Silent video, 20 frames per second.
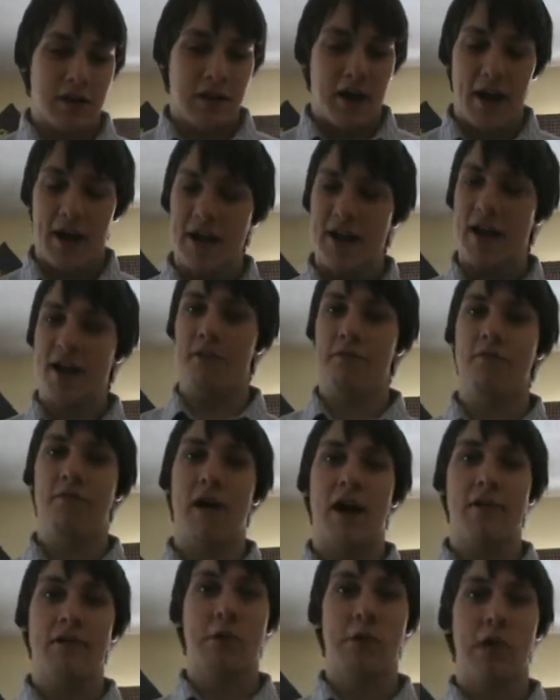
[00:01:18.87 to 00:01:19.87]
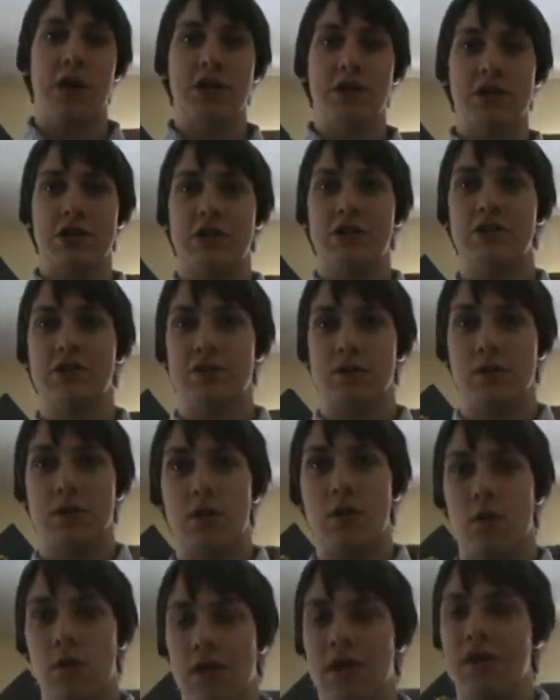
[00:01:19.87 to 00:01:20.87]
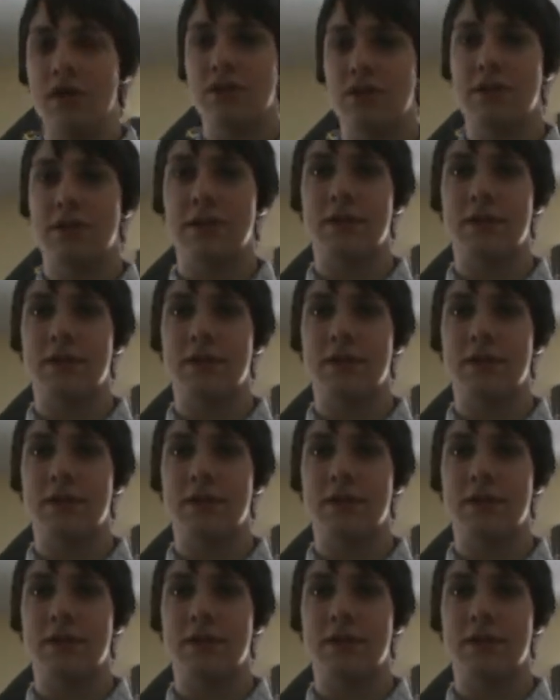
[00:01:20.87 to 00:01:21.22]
I had 5 questions going into